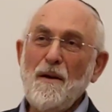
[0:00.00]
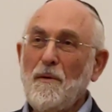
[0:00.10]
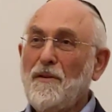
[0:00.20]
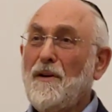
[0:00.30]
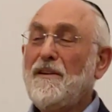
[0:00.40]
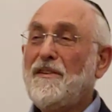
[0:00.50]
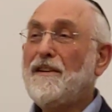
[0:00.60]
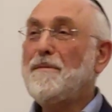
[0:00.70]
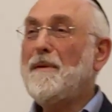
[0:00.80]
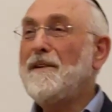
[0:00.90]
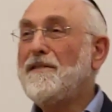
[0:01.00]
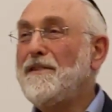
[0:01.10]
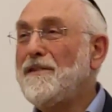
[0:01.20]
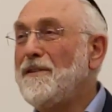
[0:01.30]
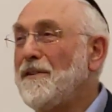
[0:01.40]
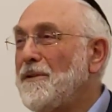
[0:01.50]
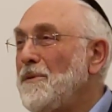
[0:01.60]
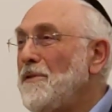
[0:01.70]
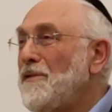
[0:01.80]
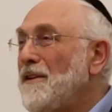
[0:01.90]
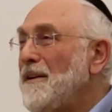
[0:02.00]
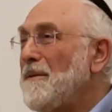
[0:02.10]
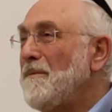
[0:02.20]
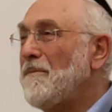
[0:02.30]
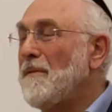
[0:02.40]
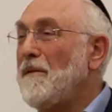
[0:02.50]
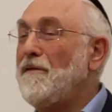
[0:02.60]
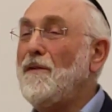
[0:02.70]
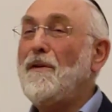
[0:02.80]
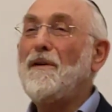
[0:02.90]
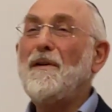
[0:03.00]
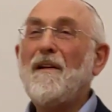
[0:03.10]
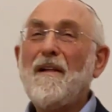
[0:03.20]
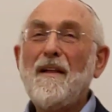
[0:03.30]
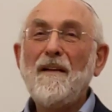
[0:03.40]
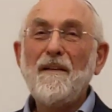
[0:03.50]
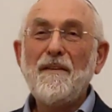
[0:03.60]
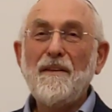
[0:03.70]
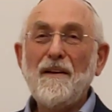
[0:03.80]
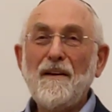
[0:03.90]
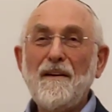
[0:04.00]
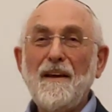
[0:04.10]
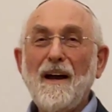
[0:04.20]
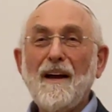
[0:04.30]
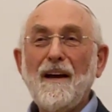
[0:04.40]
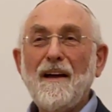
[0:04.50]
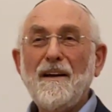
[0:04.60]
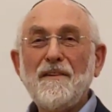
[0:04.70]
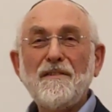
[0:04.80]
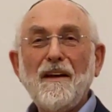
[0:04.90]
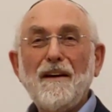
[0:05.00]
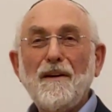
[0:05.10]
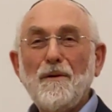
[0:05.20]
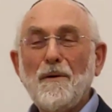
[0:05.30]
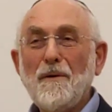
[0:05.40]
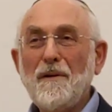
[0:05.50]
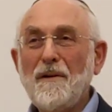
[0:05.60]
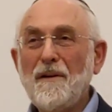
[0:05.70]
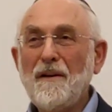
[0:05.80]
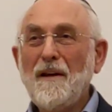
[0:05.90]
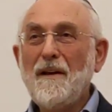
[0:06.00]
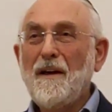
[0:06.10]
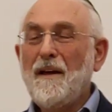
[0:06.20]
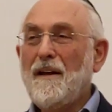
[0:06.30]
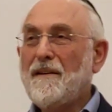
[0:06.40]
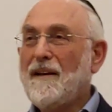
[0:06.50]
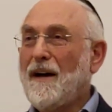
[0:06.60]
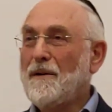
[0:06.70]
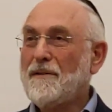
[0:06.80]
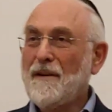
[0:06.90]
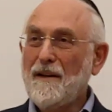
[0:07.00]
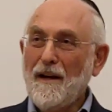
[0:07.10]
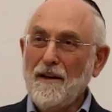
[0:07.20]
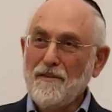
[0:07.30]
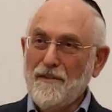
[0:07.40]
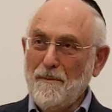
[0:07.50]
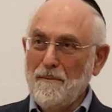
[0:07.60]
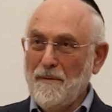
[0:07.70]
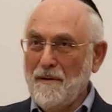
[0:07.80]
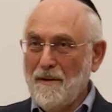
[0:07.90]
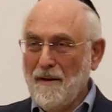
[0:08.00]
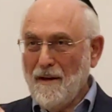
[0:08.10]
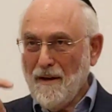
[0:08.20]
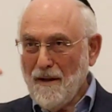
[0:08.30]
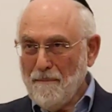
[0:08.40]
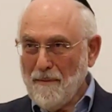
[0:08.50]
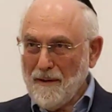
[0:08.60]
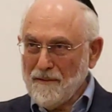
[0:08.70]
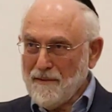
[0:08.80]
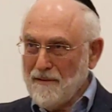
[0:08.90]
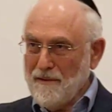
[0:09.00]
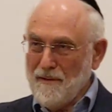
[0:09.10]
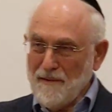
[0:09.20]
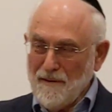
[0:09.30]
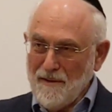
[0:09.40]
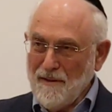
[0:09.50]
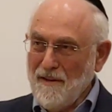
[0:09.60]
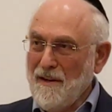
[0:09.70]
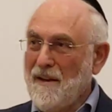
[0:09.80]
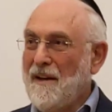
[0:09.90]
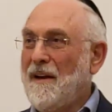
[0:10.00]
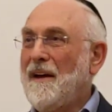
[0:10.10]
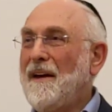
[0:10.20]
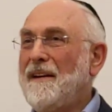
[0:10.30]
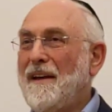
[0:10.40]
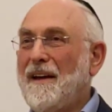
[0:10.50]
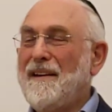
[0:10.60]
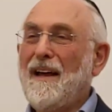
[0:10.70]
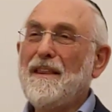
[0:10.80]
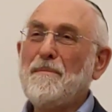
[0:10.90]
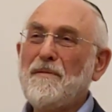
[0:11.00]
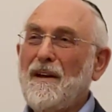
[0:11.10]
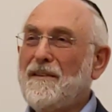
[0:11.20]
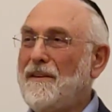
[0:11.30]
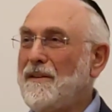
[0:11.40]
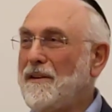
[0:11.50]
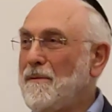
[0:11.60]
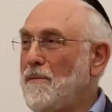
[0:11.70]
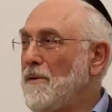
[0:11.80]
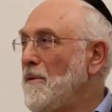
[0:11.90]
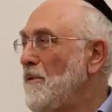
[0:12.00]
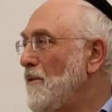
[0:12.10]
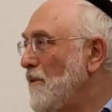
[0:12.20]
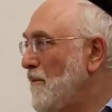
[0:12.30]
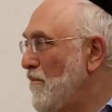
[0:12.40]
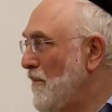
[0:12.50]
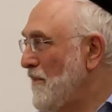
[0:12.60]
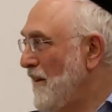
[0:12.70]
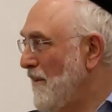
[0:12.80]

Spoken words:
He was only 6 minutes into the drusha before the young son-in-law hit out and asked him about another pshat in the Gemara, which was brought